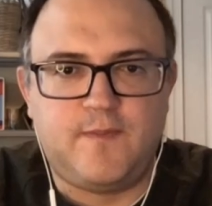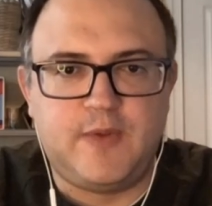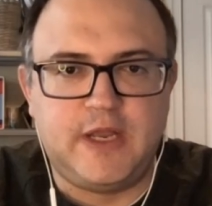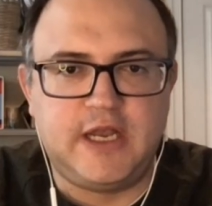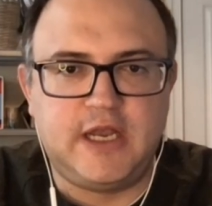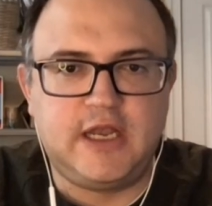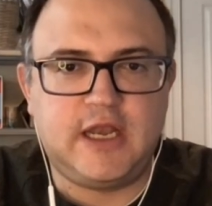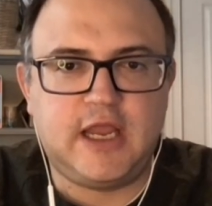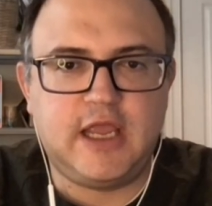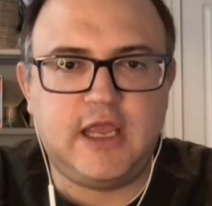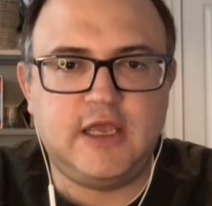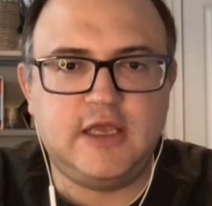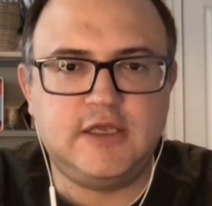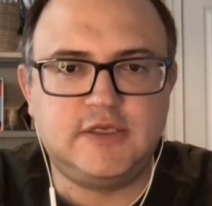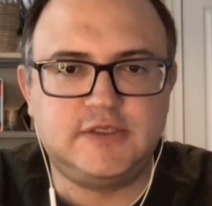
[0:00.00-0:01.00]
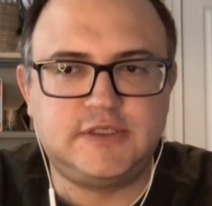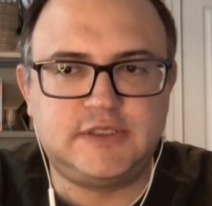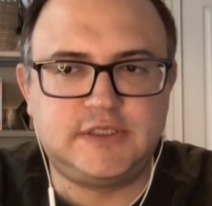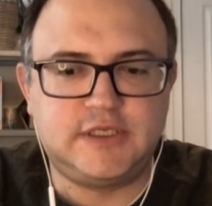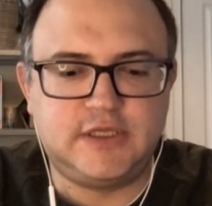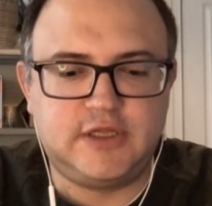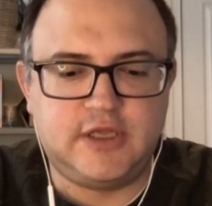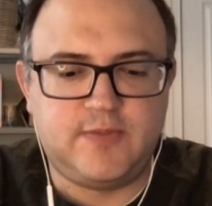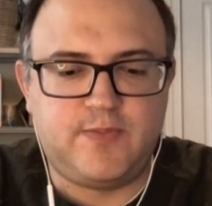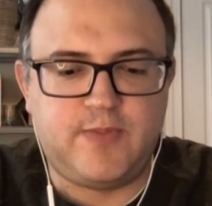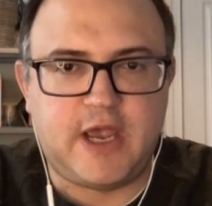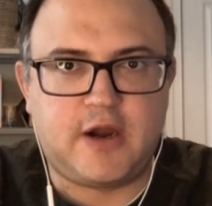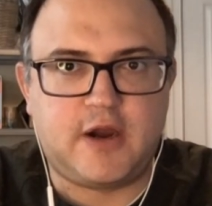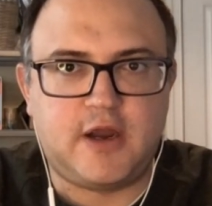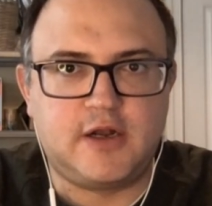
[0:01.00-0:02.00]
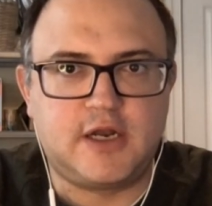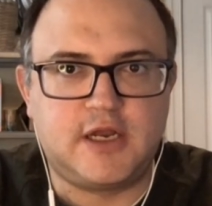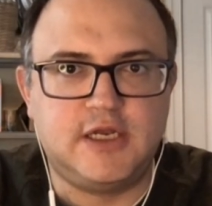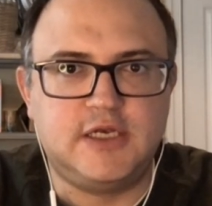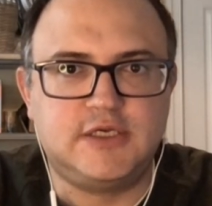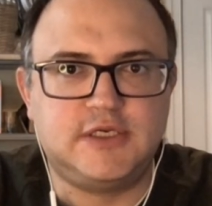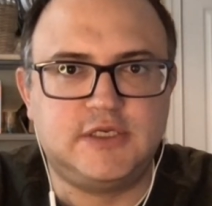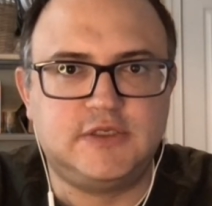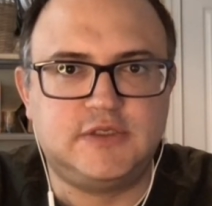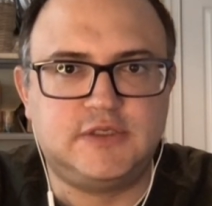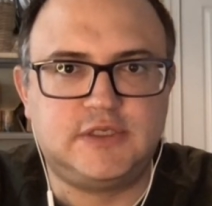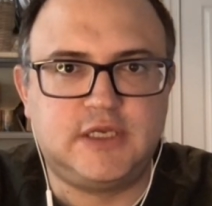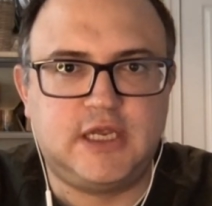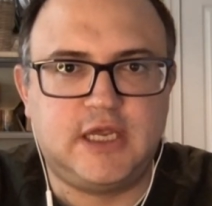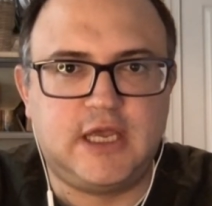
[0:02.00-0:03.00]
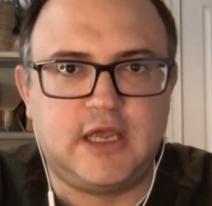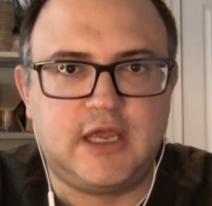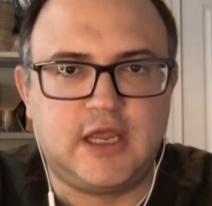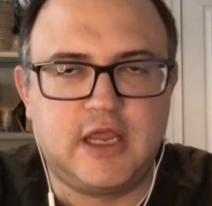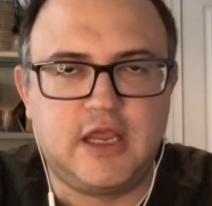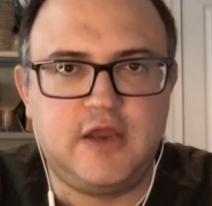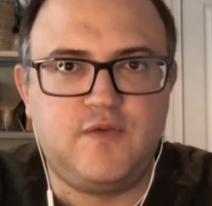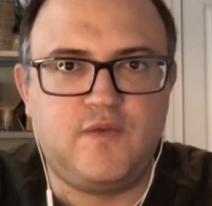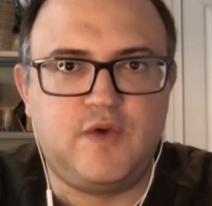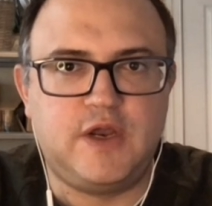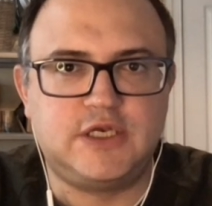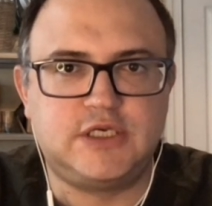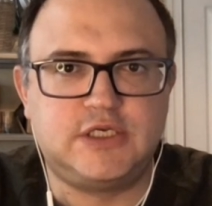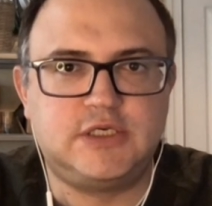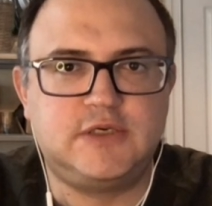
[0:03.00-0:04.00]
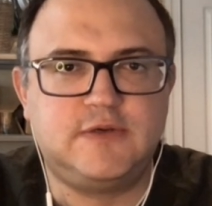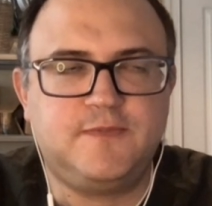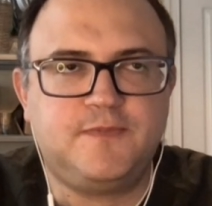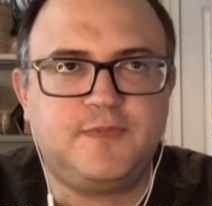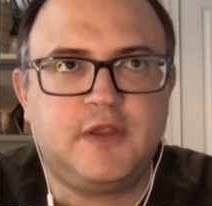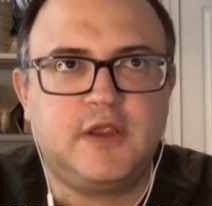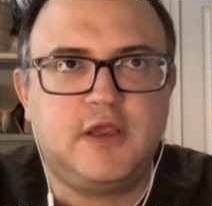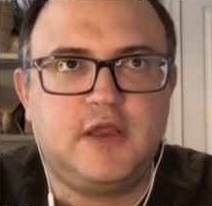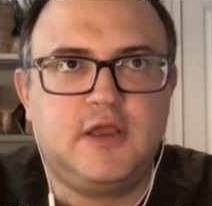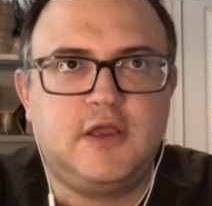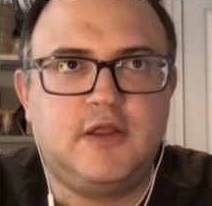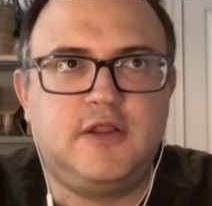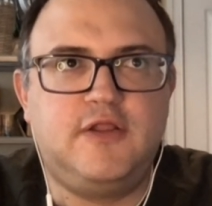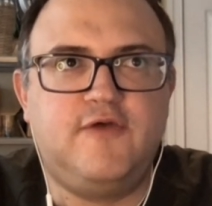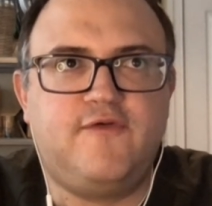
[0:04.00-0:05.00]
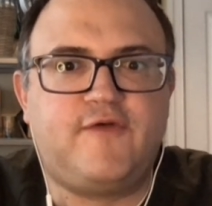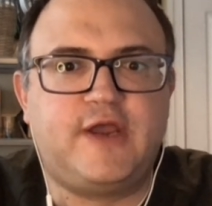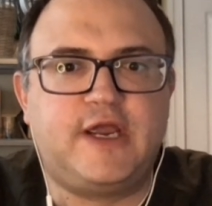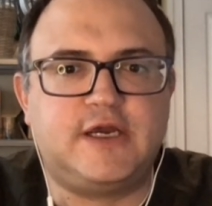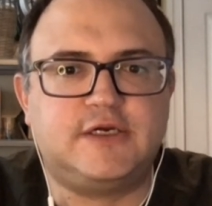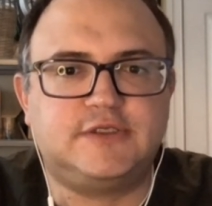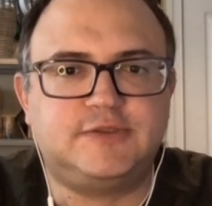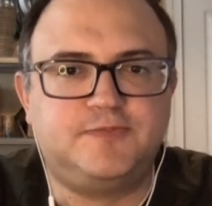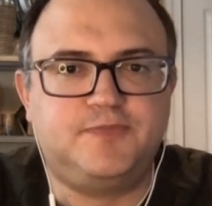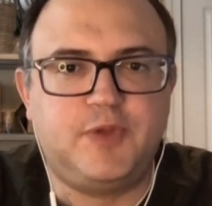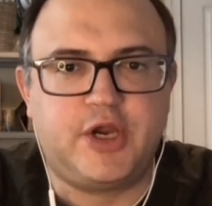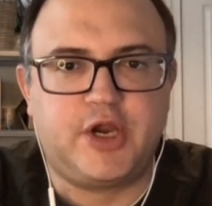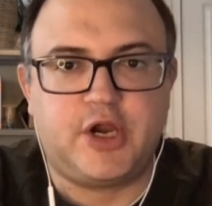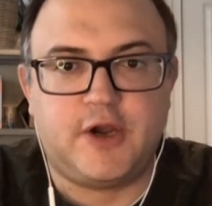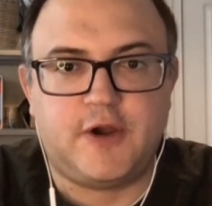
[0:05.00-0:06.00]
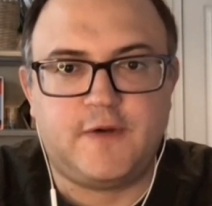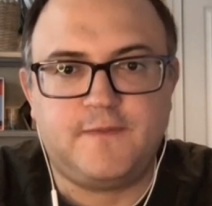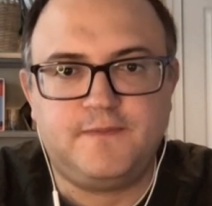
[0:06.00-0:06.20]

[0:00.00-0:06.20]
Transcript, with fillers: But it is the background conditions uh, in which the fires occur.